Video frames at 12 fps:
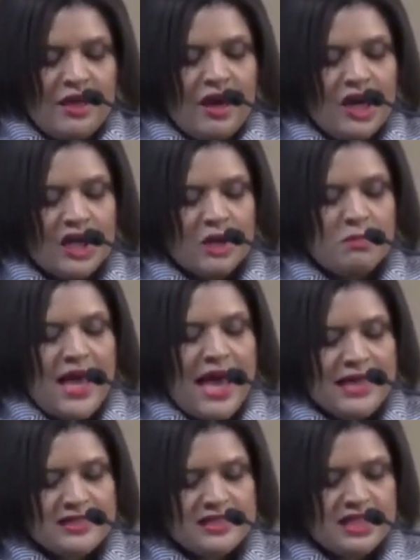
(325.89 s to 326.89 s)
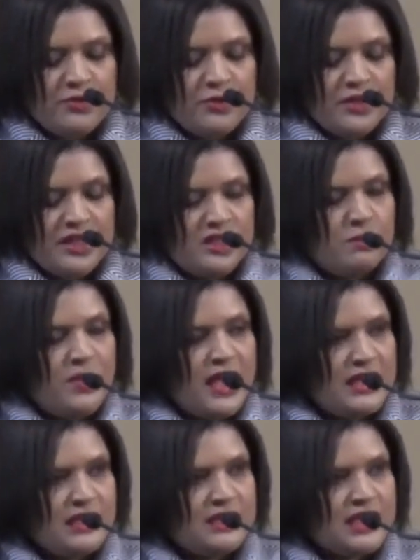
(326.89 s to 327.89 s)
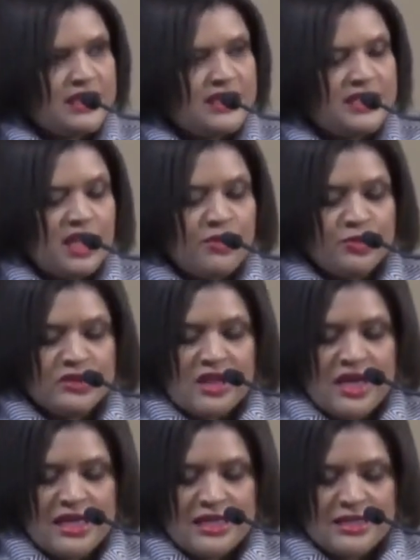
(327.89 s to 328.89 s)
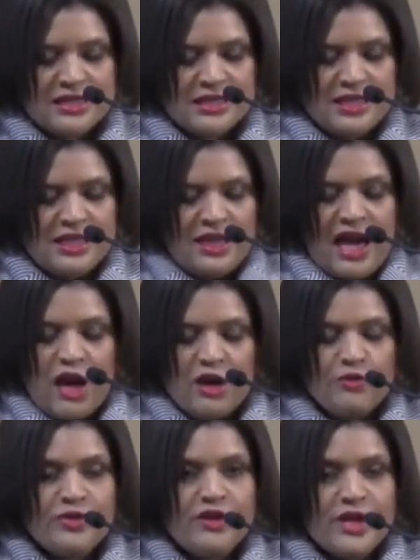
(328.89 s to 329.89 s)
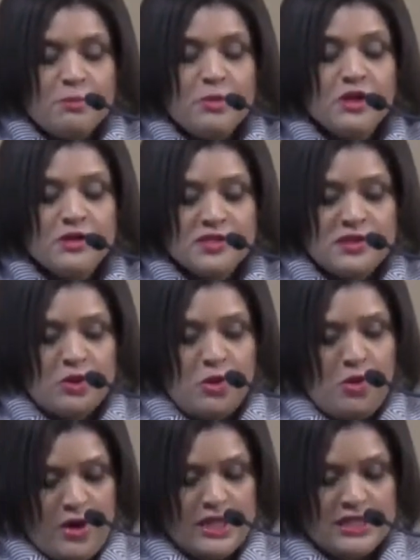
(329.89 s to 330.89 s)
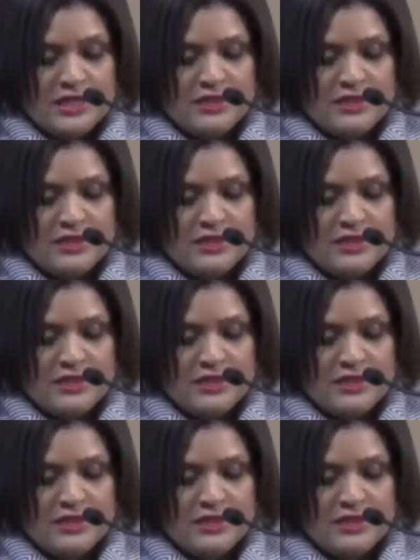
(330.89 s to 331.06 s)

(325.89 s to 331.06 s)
our capacity for independence and self-reliance, our very personhood.